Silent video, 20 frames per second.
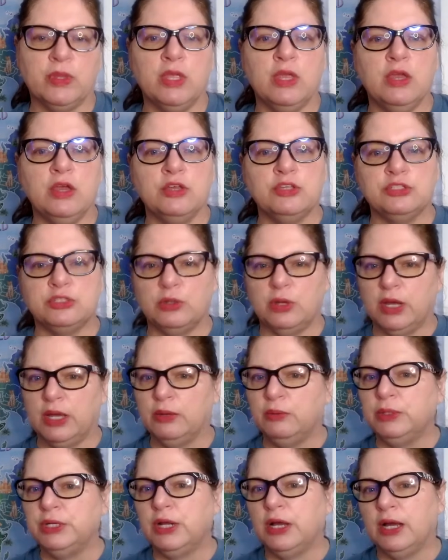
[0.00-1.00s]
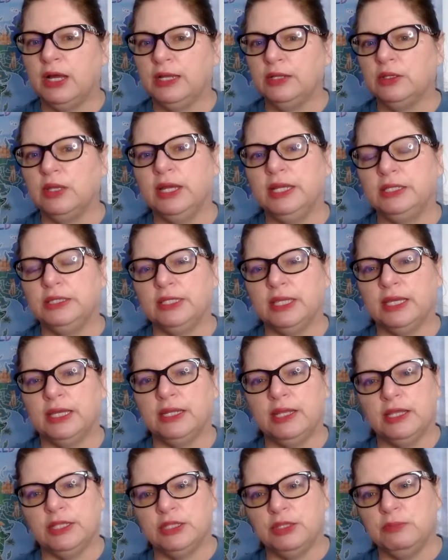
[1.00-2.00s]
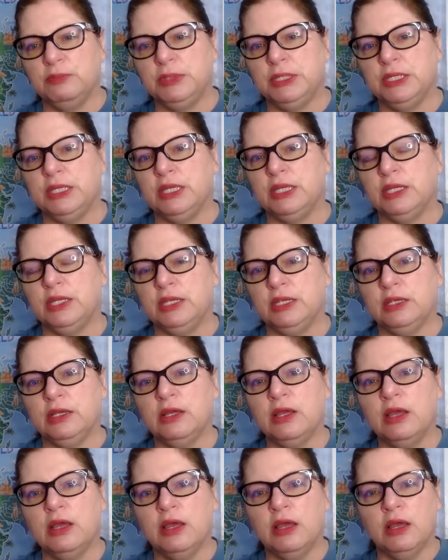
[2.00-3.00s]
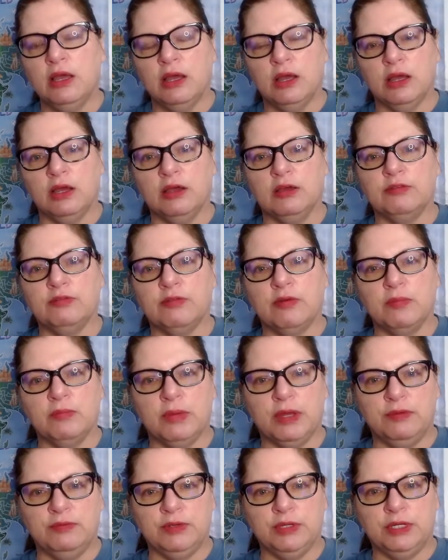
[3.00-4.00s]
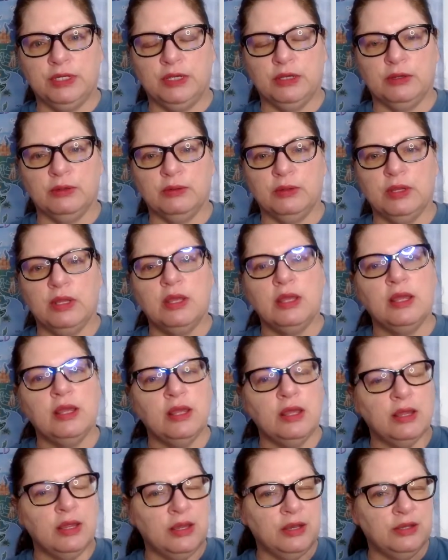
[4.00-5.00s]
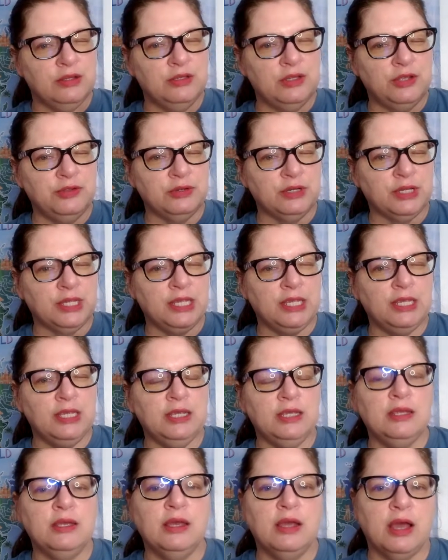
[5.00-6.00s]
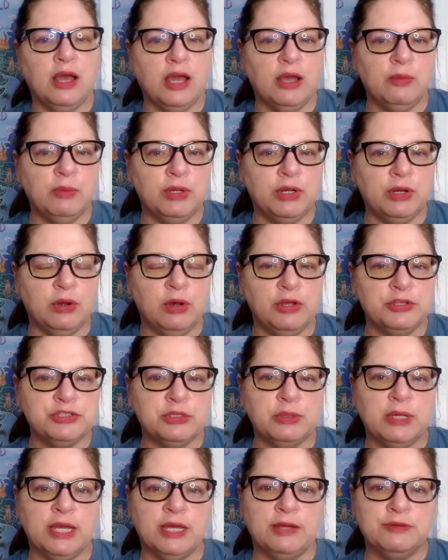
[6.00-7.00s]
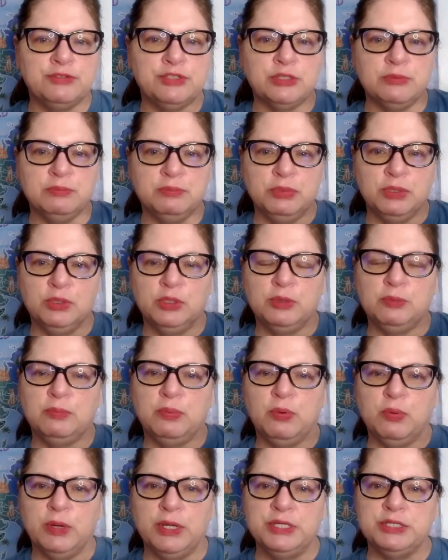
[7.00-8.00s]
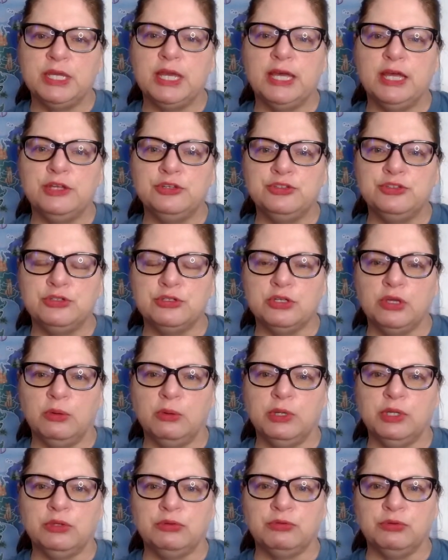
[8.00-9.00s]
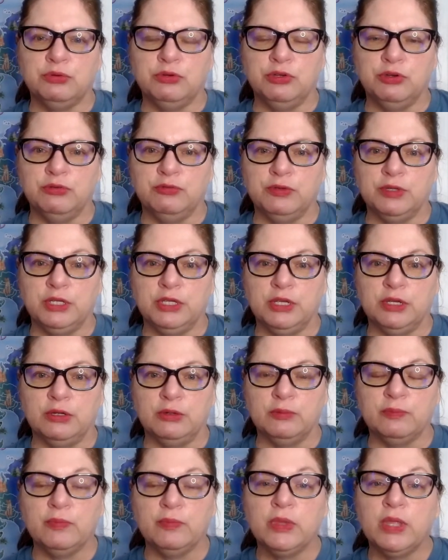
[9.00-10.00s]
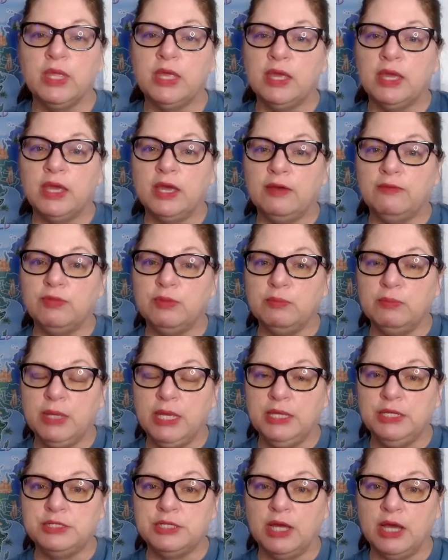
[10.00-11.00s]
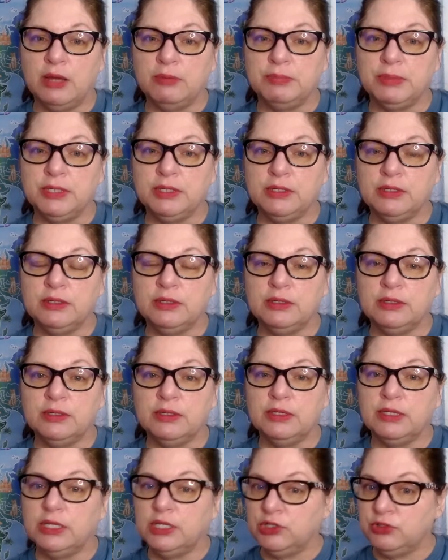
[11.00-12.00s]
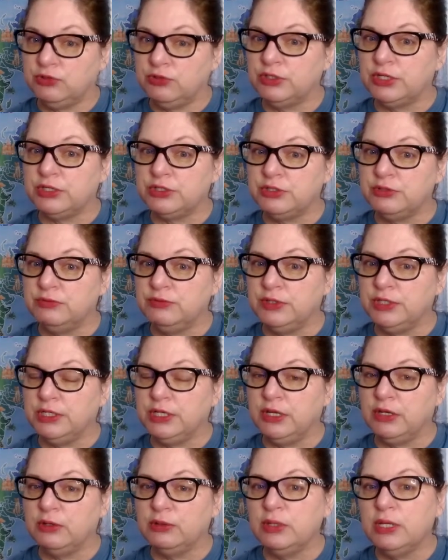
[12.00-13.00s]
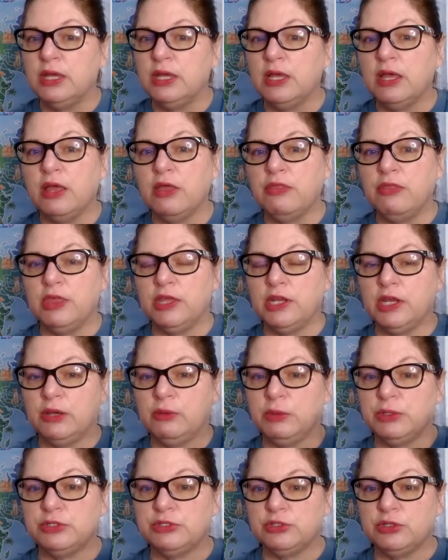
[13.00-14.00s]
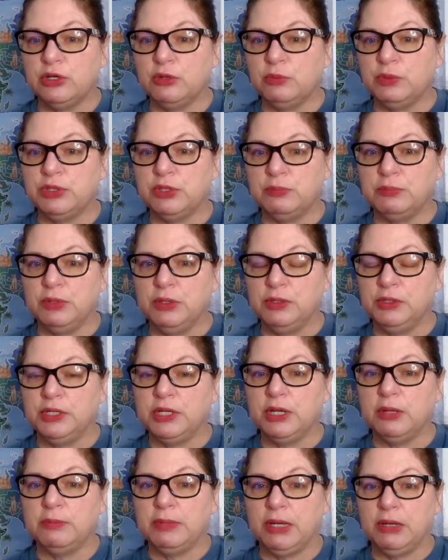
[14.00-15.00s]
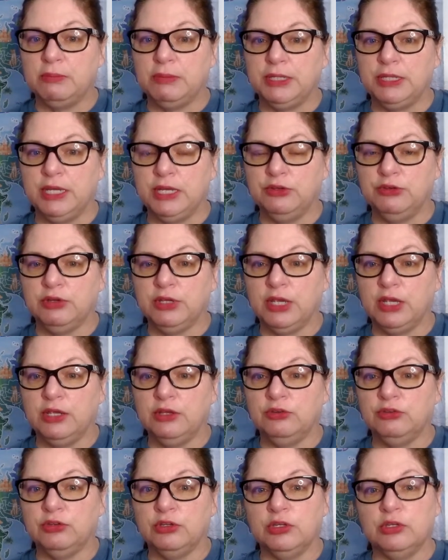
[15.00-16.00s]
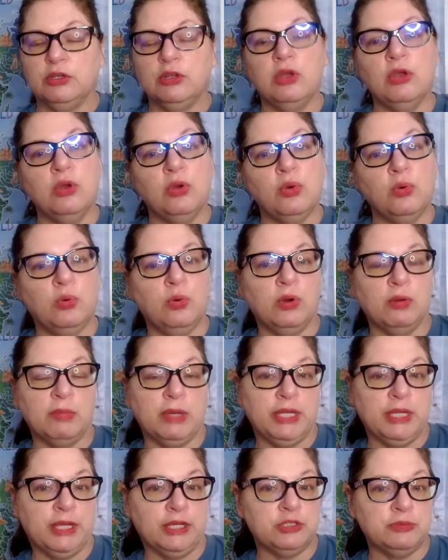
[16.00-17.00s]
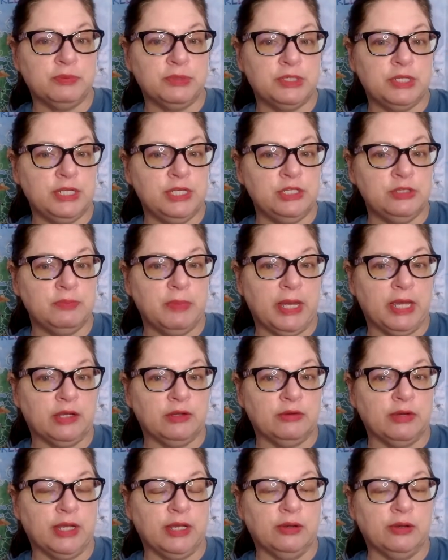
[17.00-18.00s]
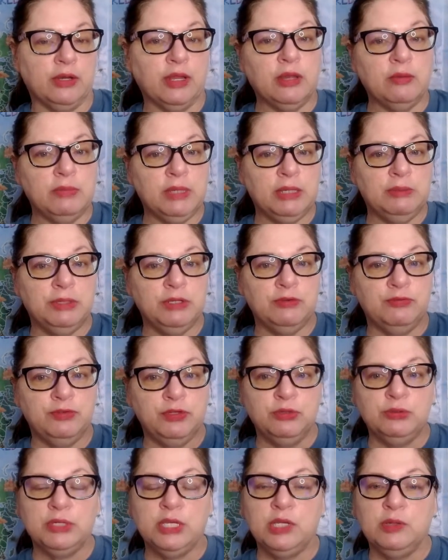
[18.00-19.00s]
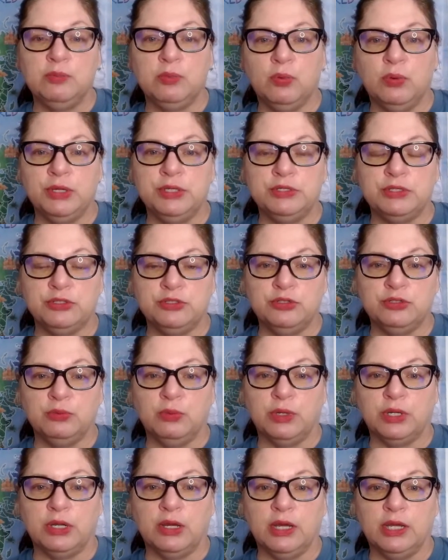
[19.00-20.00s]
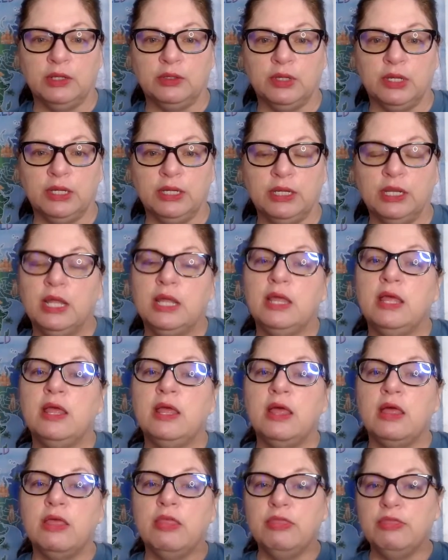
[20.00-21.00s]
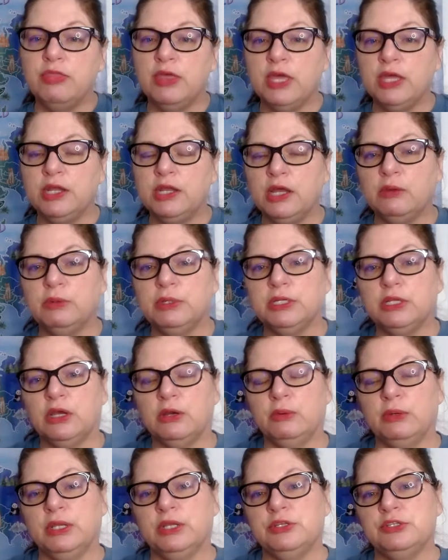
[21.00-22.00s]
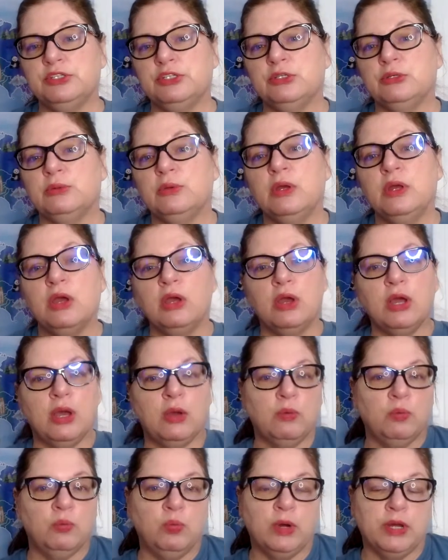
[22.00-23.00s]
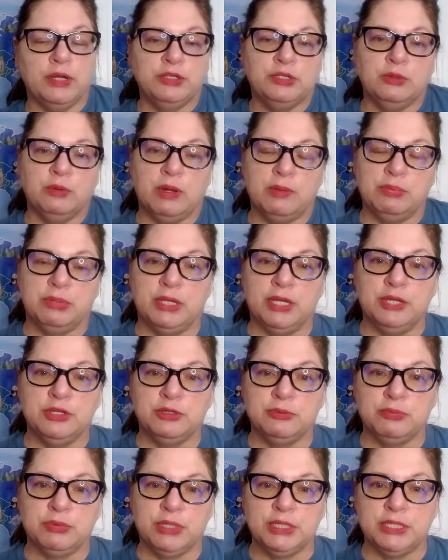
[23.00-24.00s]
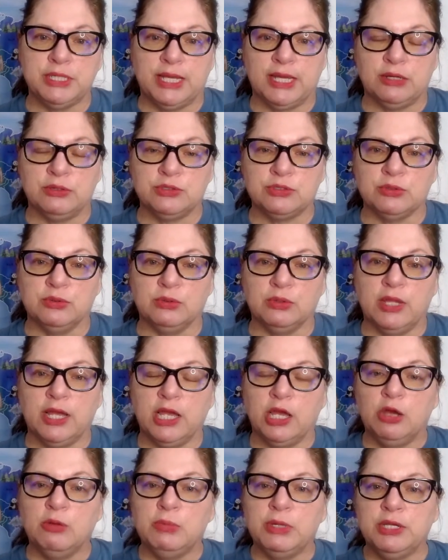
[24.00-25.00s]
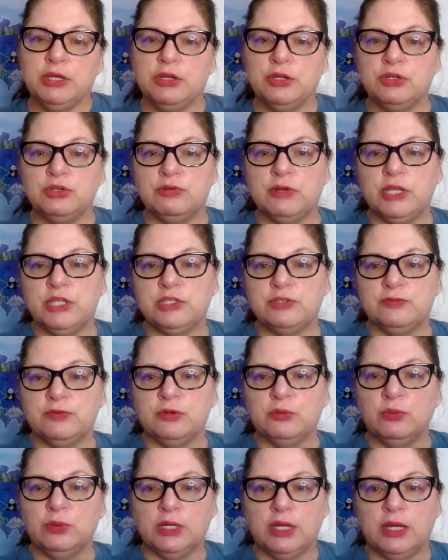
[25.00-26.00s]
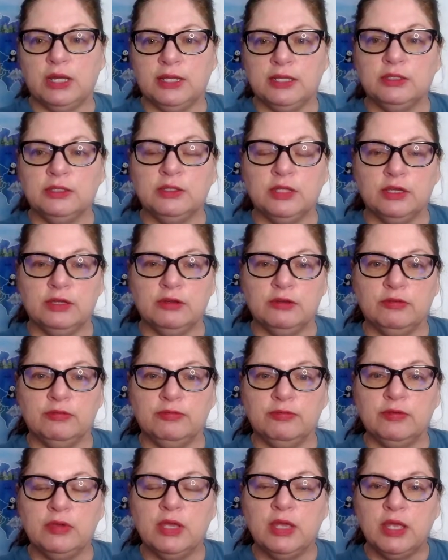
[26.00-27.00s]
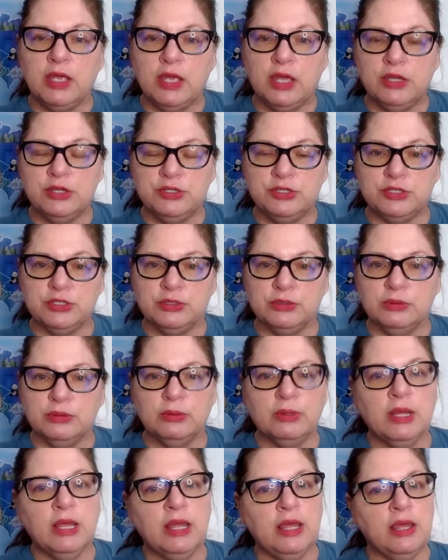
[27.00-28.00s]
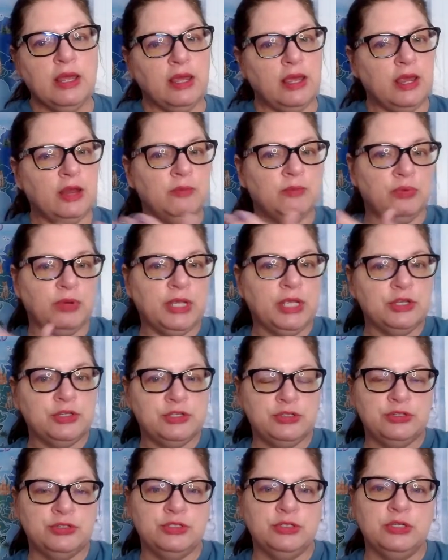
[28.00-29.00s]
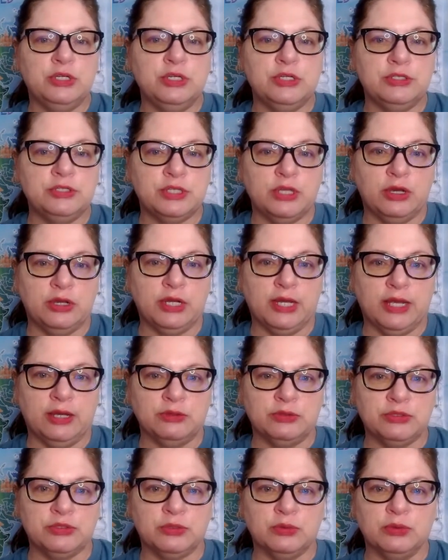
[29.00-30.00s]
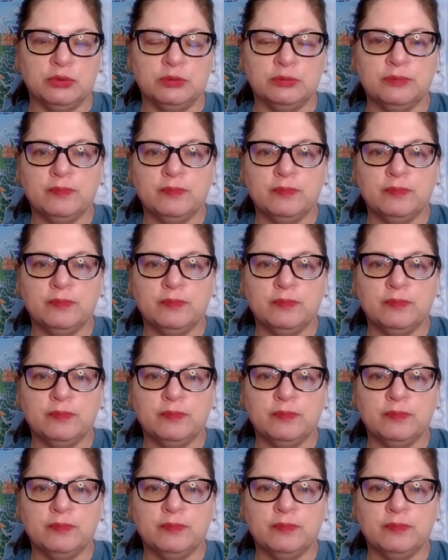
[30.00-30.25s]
So I would highlight that at the beginning of my video. Another key, I would also have some bullet points as you're going through your video. Have the main topic, introduction video. Then I would start with a bullet about my education or my expertise background, and maybe a few key points that you want to highlight. Then I would go into, what do I plan to bring to Outschool? How am I going to transfer what I love and do and bring it to students on Outschool?